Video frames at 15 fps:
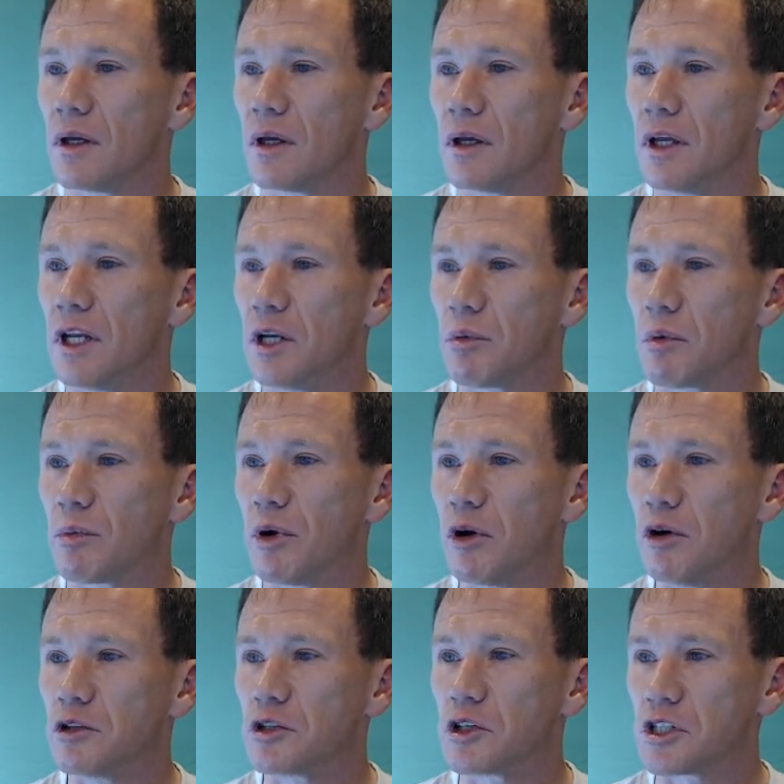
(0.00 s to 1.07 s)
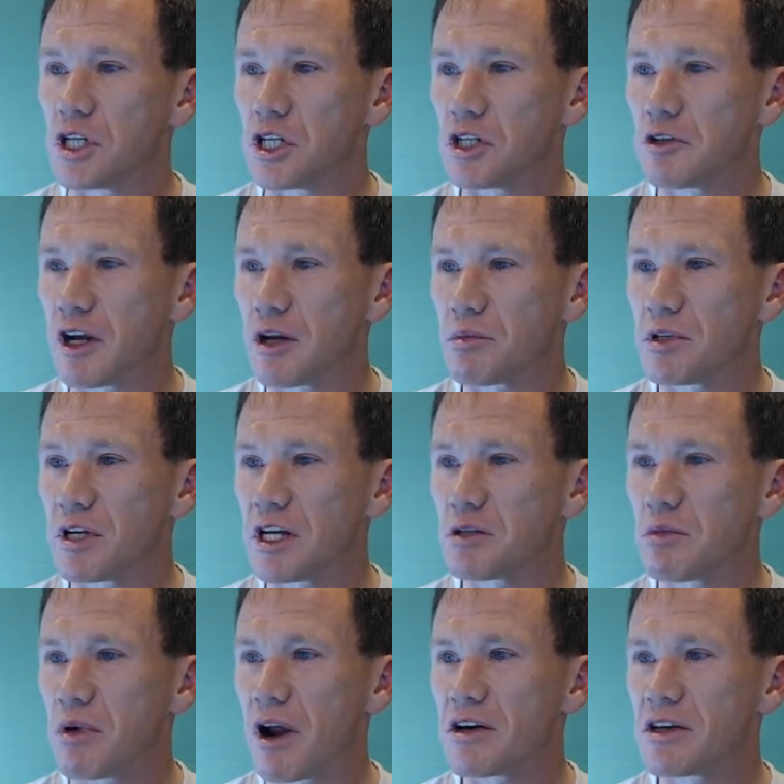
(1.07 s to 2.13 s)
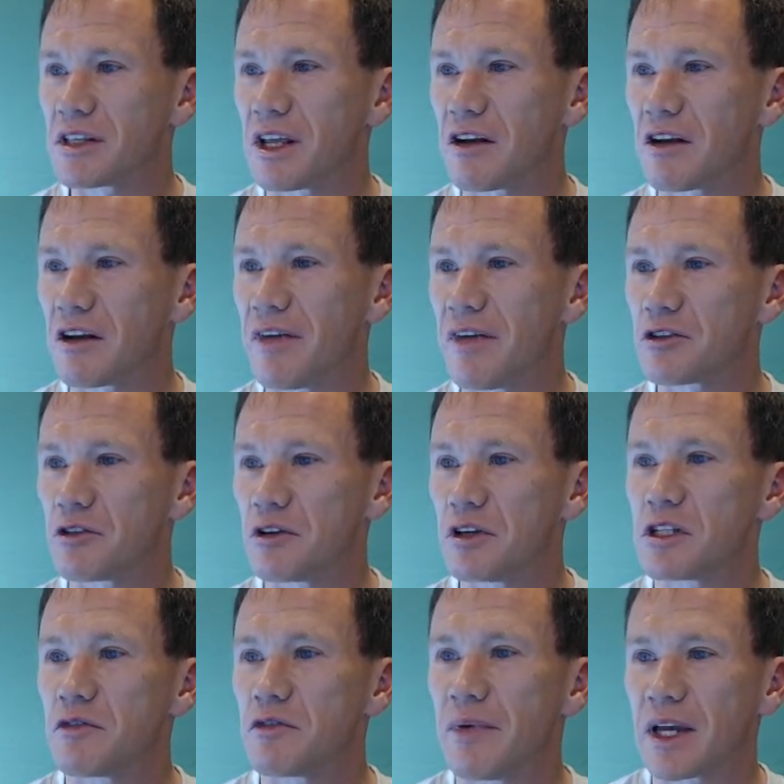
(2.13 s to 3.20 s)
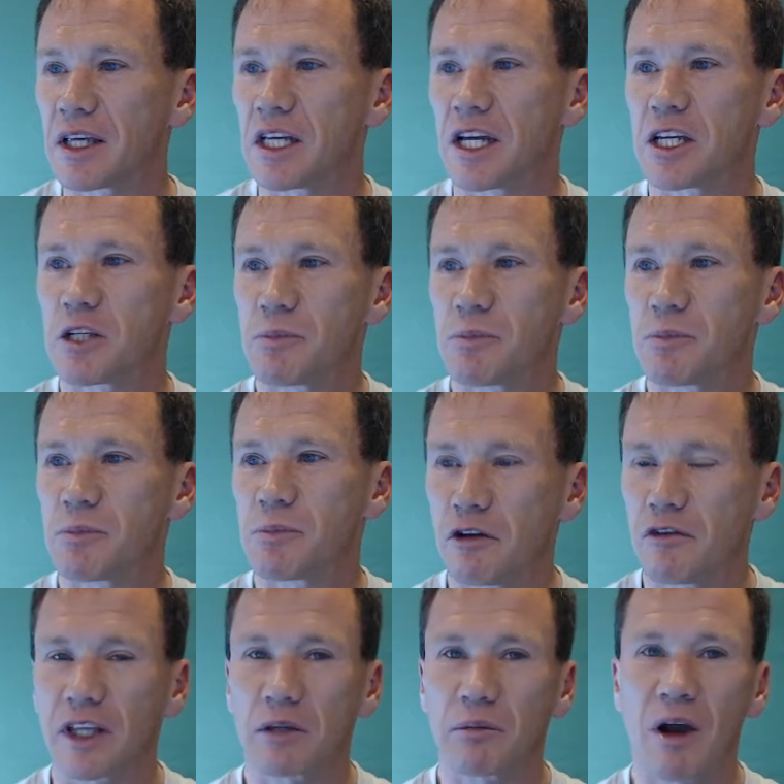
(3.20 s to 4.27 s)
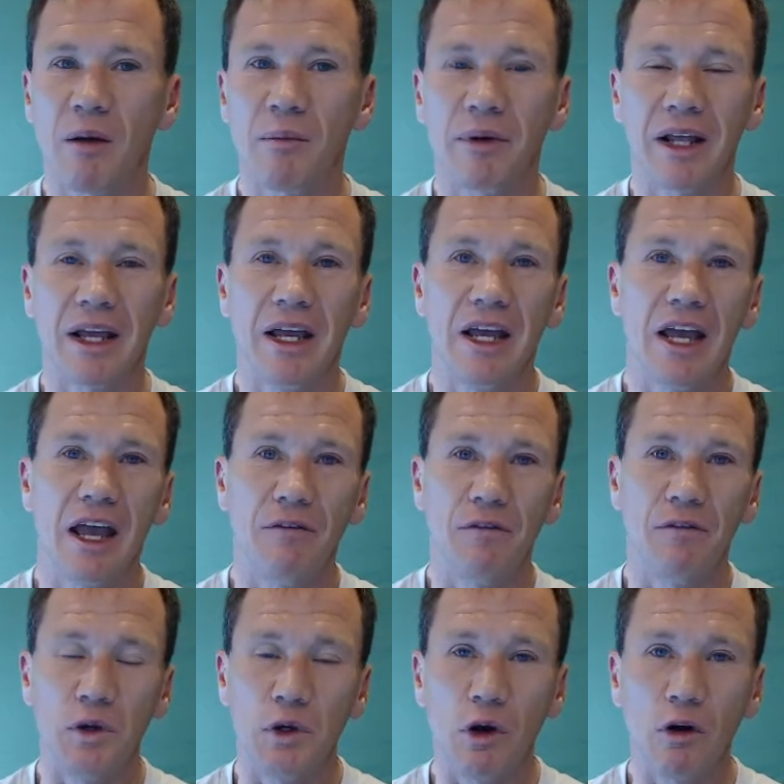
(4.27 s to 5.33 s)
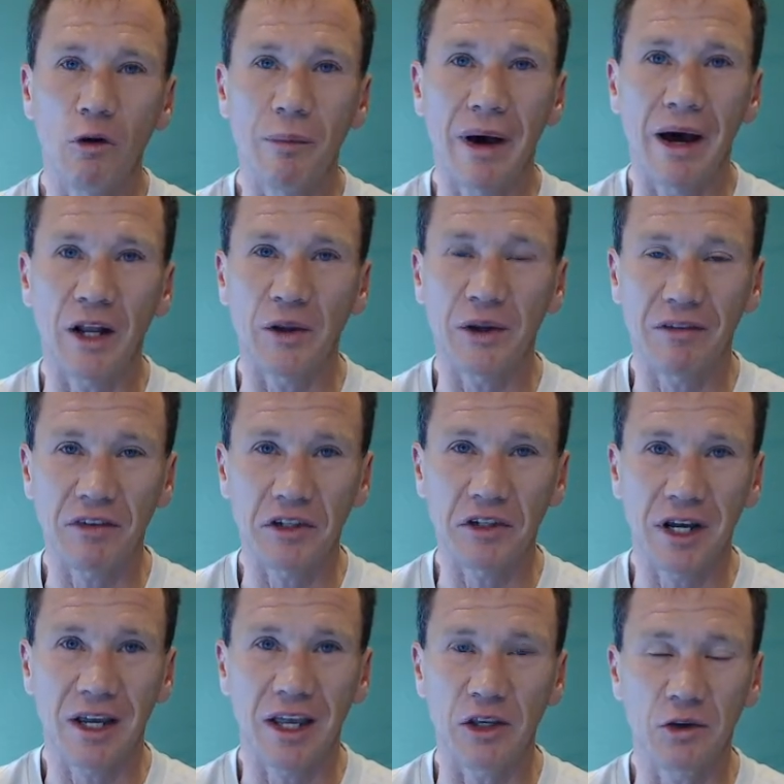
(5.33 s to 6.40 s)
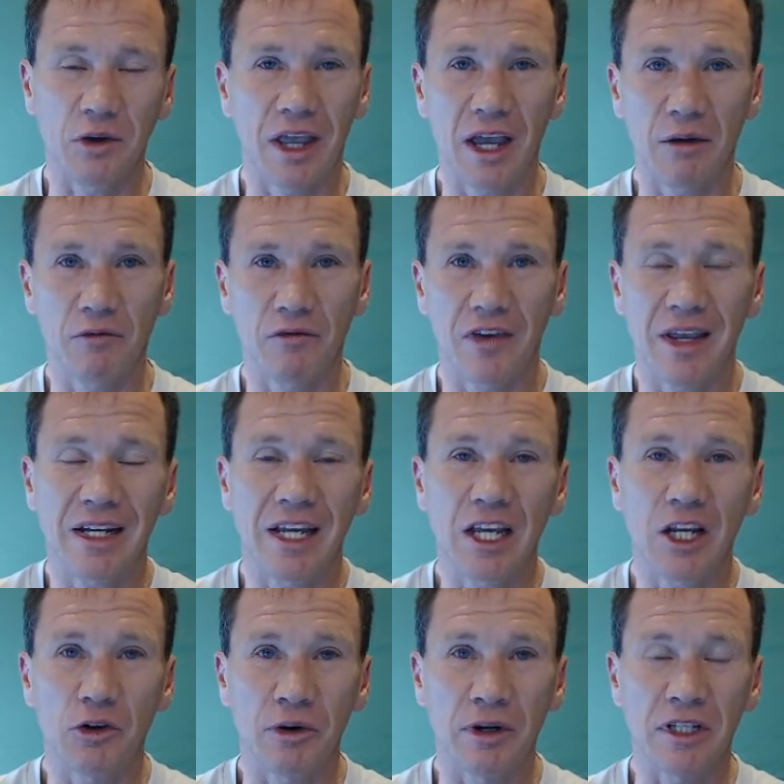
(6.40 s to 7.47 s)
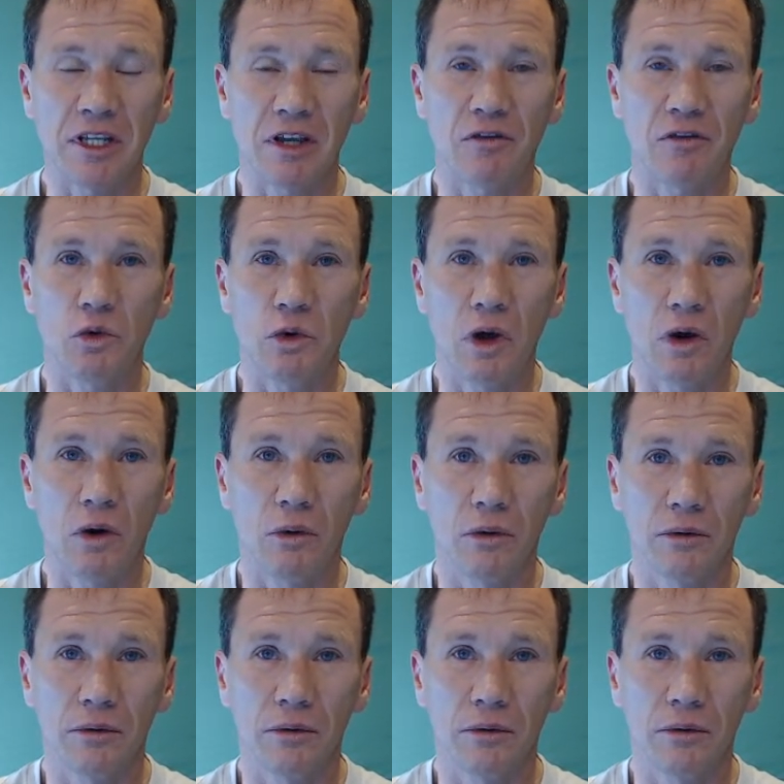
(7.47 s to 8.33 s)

Any proposed or existing transportation project that affects or is expected to affect the property. If you know about it, you have to check it. You can't feign ignorance if you know.